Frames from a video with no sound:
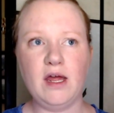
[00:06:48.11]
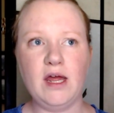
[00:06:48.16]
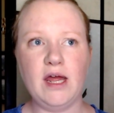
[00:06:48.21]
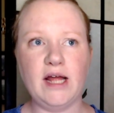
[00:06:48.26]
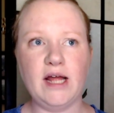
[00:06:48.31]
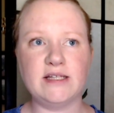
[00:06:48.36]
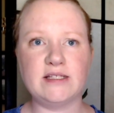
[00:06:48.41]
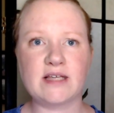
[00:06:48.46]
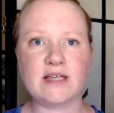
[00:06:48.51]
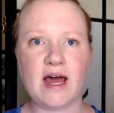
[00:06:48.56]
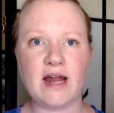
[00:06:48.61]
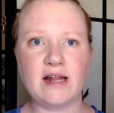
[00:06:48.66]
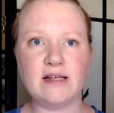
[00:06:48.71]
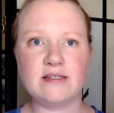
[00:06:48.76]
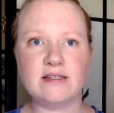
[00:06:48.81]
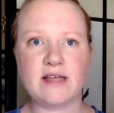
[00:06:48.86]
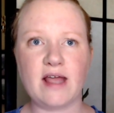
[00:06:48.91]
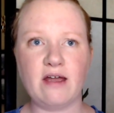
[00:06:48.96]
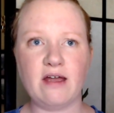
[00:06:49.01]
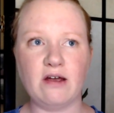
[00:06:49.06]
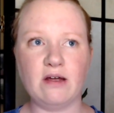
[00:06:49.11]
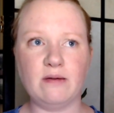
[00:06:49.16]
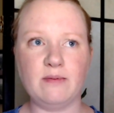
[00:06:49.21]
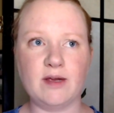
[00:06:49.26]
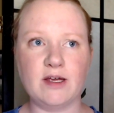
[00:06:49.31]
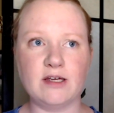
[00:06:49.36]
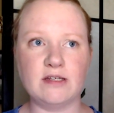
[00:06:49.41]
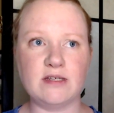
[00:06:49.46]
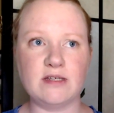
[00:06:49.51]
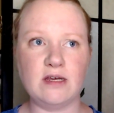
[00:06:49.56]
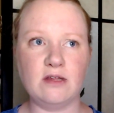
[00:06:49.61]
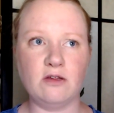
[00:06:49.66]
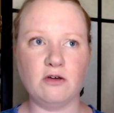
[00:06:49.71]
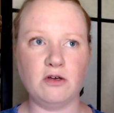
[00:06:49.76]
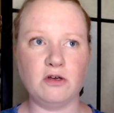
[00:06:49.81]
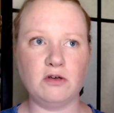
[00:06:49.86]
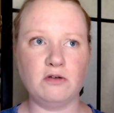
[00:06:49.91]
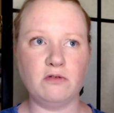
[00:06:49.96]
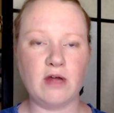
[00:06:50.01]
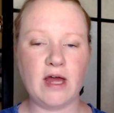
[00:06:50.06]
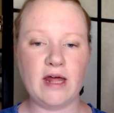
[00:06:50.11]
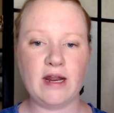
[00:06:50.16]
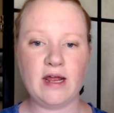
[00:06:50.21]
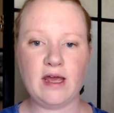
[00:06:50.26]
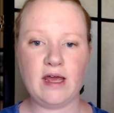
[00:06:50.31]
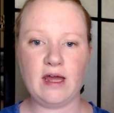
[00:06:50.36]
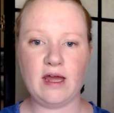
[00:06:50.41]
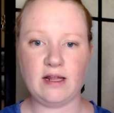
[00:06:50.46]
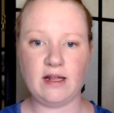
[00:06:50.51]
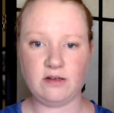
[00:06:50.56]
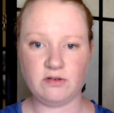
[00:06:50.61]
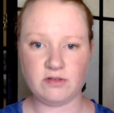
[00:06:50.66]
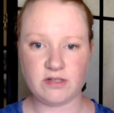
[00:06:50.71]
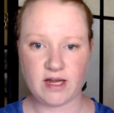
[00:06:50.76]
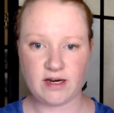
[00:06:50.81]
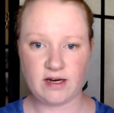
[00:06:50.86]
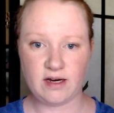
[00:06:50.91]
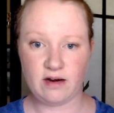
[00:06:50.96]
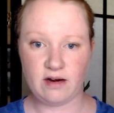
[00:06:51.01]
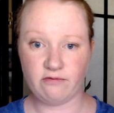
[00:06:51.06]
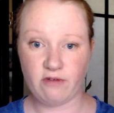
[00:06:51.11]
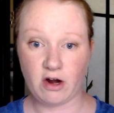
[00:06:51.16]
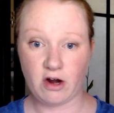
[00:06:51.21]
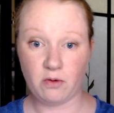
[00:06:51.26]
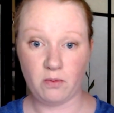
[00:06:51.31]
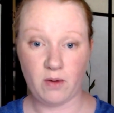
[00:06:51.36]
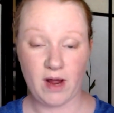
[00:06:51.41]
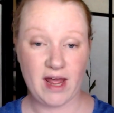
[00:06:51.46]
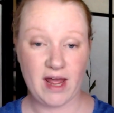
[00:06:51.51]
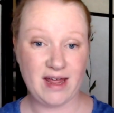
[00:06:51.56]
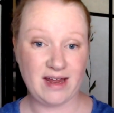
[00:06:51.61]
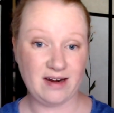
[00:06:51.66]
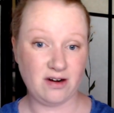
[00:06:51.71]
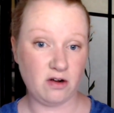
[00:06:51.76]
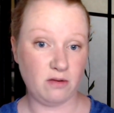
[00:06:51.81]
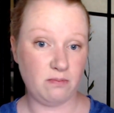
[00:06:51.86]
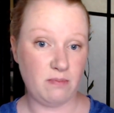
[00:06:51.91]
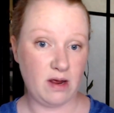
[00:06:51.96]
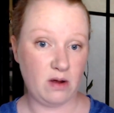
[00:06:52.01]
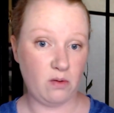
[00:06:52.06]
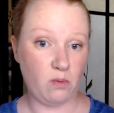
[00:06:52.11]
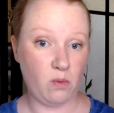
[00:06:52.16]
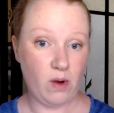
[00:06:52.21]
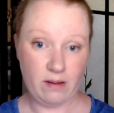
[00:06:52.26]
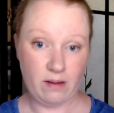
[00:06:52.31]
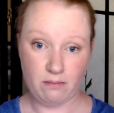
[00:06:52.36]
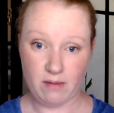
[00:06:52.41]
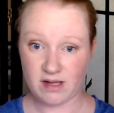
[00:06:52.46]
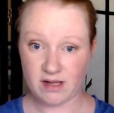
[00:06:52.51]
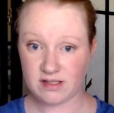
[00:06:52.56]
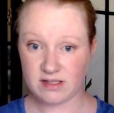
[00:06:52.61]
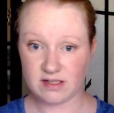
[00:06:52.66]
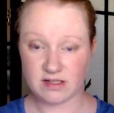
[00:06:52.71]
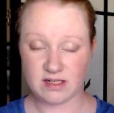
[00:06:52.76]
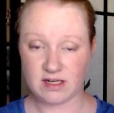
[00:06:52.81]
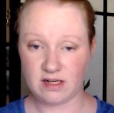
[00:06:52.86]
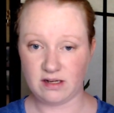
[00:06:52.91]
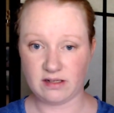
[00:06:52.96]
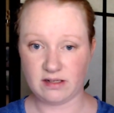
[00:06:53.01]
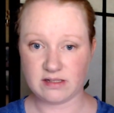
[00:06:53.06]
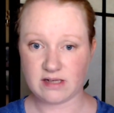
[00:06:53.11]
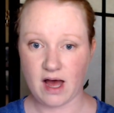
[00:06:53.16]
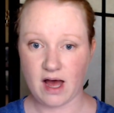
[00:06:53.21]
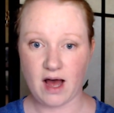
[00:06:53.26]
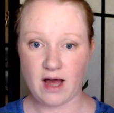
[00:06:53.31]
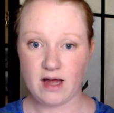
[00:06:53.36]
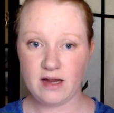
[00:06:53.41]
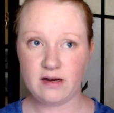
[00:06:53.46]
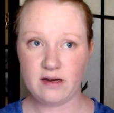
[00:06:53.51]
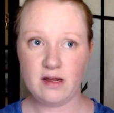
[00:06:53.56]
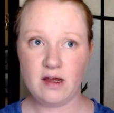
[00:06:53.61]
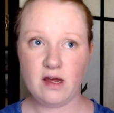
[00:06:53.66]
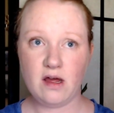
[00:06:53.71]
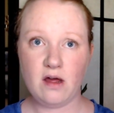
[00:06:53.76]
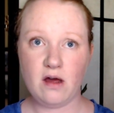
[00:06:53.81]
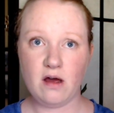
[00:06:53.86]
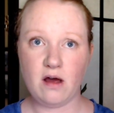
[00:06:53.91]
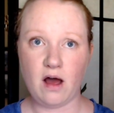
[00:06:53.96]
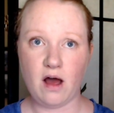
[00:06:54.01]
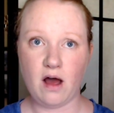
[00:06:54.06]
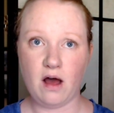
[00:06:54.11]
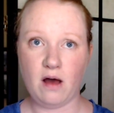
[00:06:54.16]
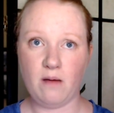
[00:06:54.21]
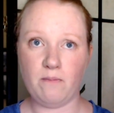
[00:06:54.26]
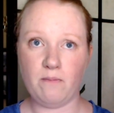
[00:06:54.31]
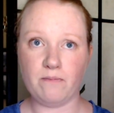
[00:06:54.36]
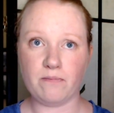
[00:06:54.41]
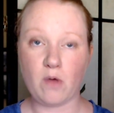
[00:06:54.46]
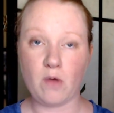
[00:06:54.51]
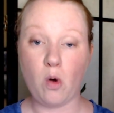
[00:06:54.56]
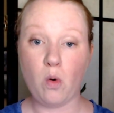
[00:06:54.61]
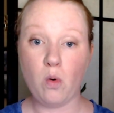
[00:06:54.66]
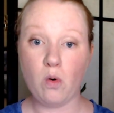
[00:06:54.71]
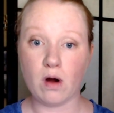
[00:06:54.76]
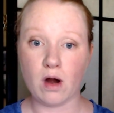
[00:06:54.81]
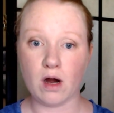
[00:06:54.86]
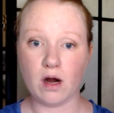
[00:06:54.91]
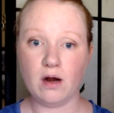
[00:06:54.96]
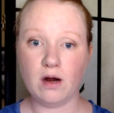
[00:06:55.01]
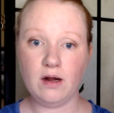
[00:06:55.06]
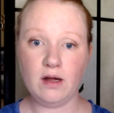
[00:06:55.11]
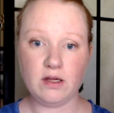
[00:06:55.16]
It's kind of scary because either you get it and you send it in right away and could wait months until it's hot, or